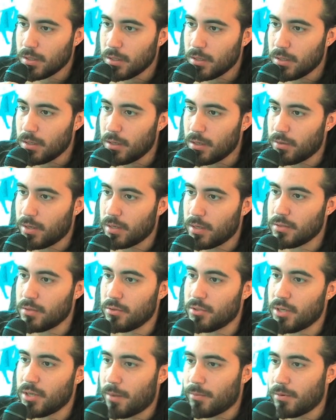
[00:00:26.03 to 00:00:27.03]
Okay, so
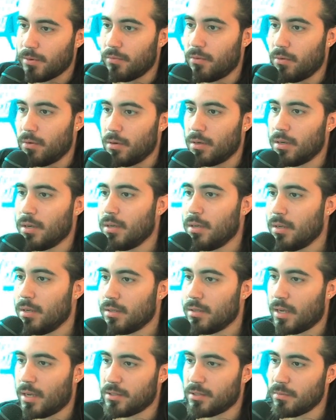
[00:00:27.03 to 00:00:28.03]
Chapter 4,
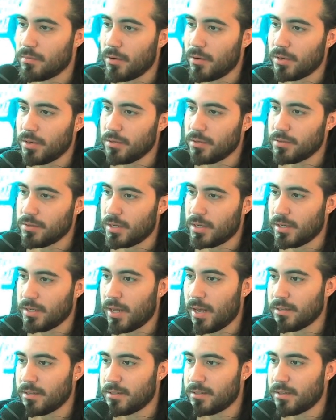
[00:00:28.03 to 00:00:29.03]
Testimonials and
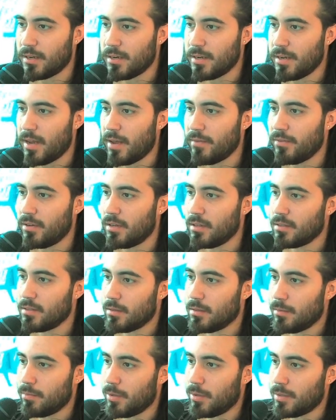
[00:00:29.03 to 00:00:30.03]
Case Study
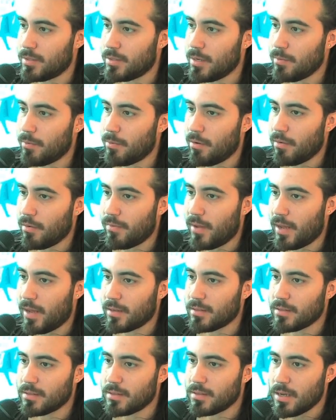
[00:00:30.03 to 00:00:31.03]
Evidence, Placebo
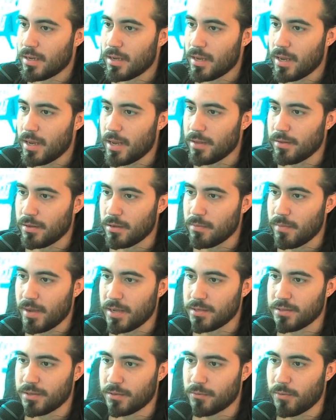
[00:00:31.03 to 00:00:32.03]
Effects, and the
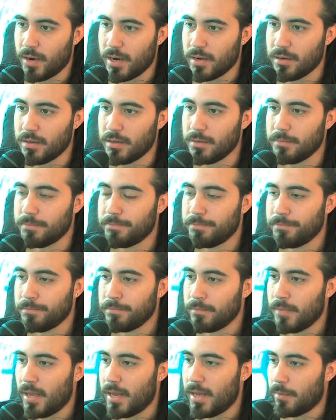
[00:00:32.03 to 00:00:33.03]
Amazing Randy.
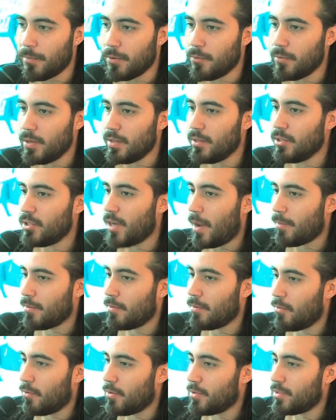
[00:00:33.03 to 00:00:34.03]
And I'm going to read the
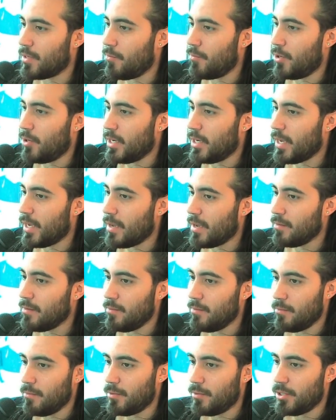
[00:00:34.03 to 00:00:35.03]
Chapter 4 summary
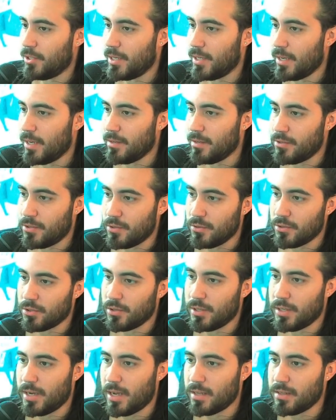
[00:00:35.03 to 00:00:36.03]
again, which again is
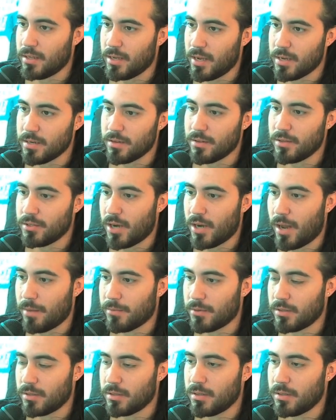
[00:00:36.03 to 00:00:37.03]
usually at the end of the
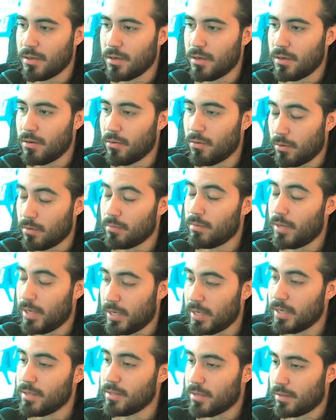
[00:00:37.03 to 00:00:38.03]
chapter, or
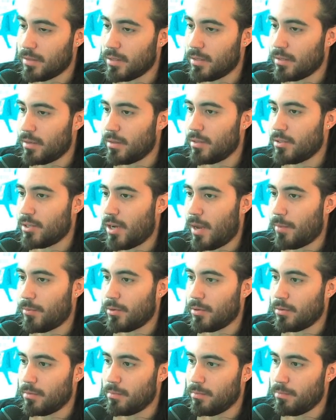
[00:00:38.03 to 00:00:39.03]
it is at the end of the
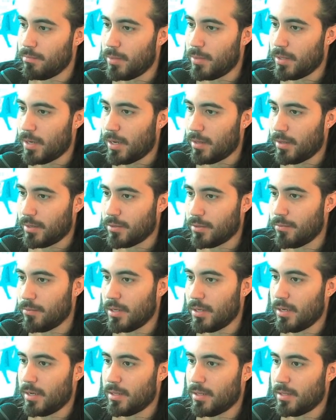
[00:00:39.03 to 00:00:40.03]
chapter, but I like to
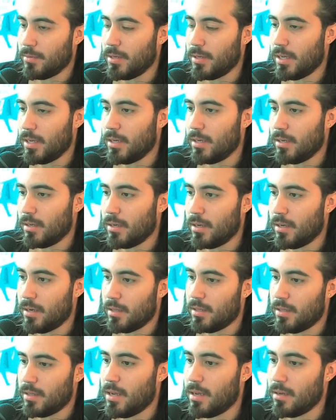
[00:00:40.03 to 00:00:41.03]
read it at the beginning and
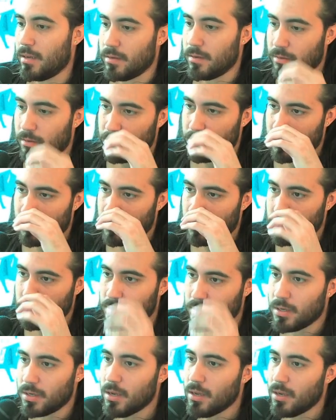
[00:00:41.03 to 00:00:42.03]
at the end of the
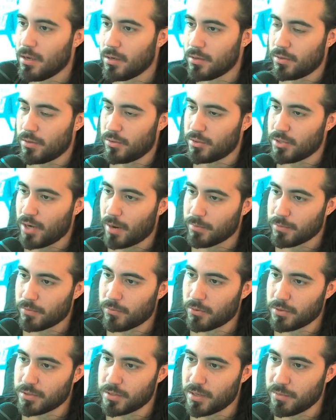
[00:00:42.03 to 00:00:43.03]
notes. So the Chapter
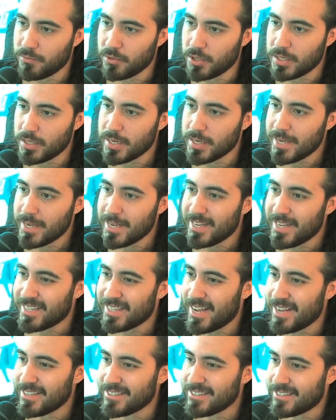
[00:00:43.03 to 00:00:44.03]
4 summary,
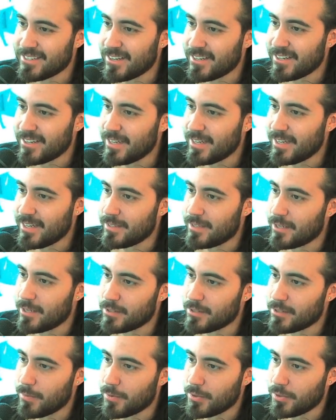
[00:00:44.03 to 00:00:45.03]
Case study and
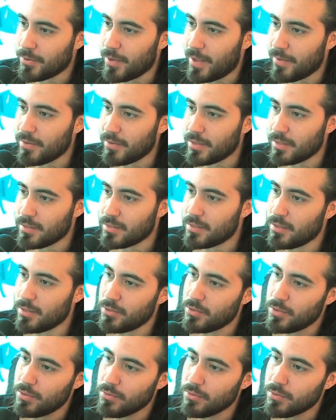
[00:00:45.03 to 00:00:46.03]
testimonial evidence
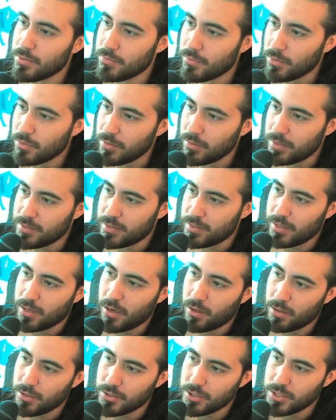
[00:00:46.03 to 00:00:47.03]
is useful in
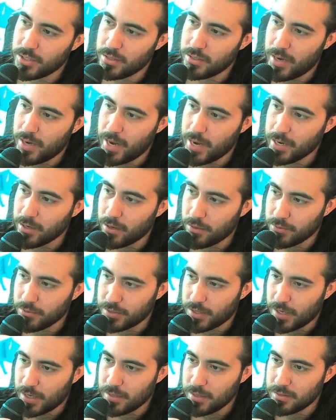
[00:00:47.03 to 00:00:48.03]
psychology and other
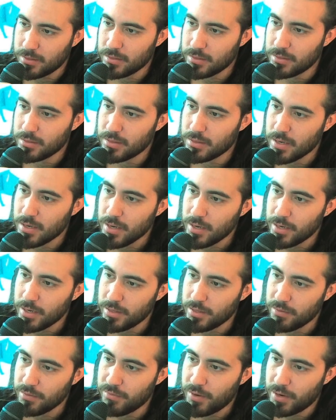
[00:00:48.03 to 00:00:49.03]
sciences
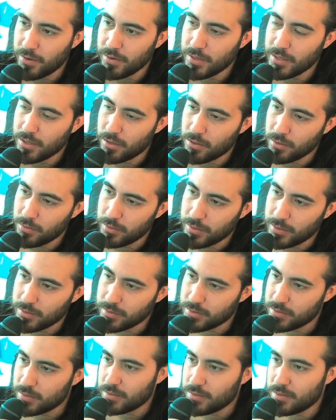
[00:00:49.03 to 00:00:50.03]
in the very
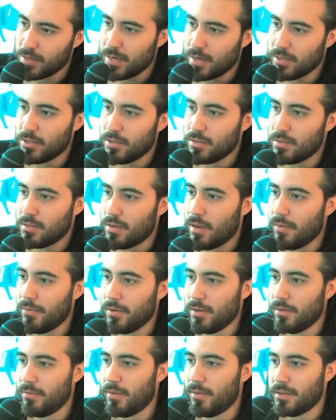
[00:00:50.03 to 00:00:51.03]
earliest stages of
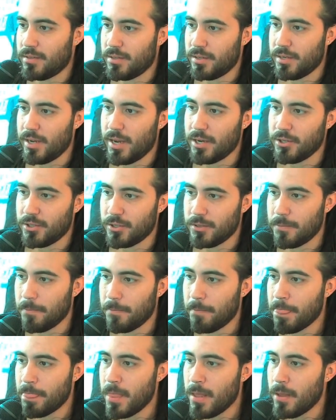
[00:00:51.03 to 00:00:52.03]
an investigation,
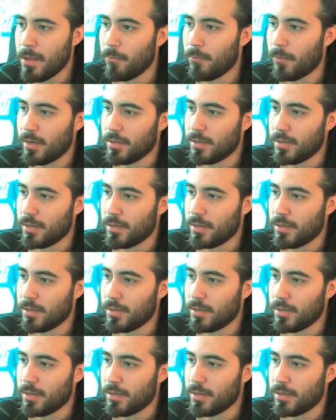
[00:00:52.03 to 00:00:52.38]
when